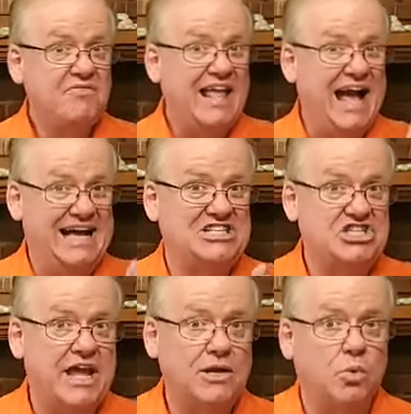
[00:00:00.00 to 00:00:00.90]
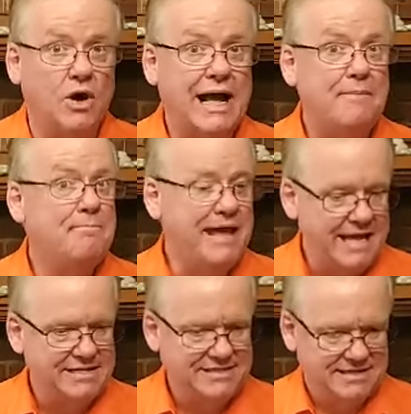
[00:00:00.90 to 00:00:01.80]
I said what I
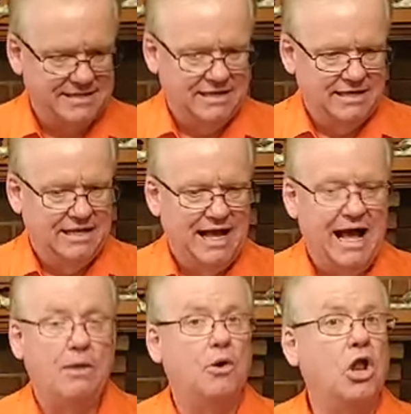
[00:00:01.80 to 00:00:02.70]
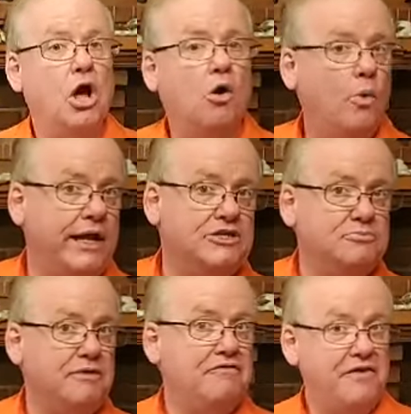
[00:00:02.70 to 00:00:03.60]
meant. I will always
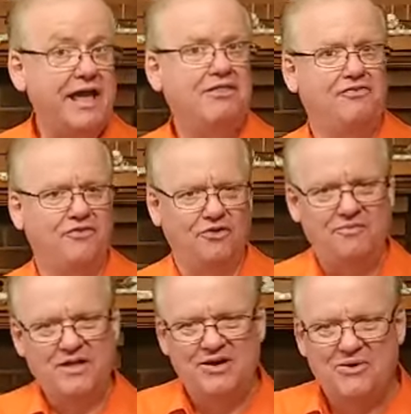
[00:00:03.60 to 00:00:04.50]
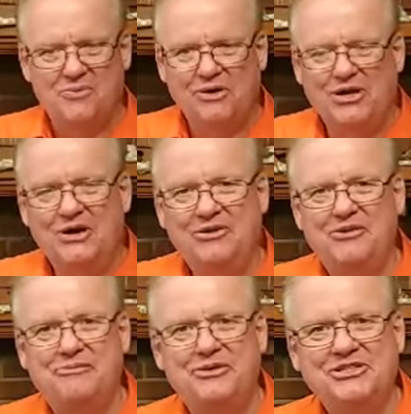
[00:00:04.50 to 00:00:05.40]
be faithful
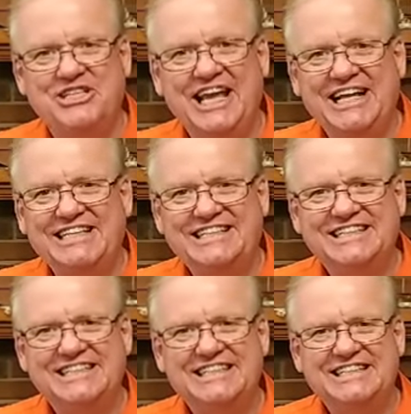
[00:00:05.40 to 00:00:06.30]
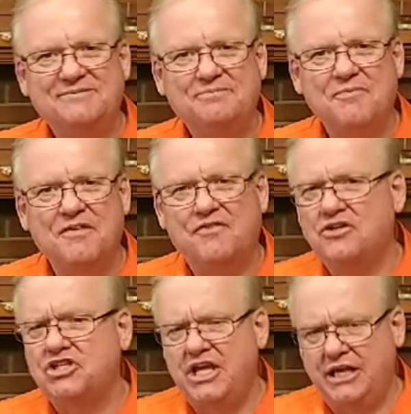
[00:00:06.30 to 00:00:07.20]
100%. 1
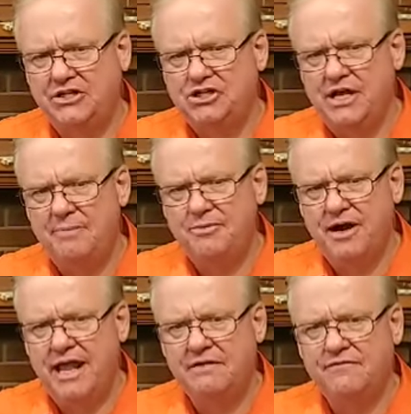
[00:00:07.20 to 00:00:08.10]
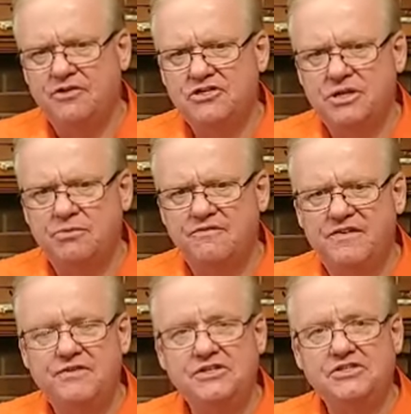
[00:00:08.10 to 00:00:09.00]
Kings chapter 8, verse number
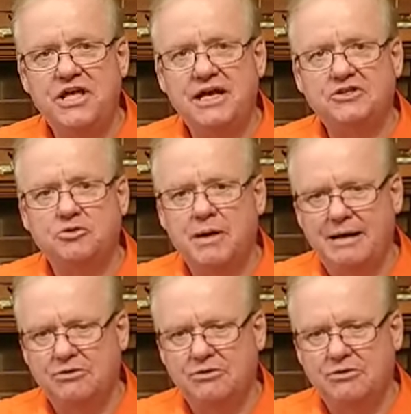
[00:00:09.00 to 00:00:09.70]
56, the Bible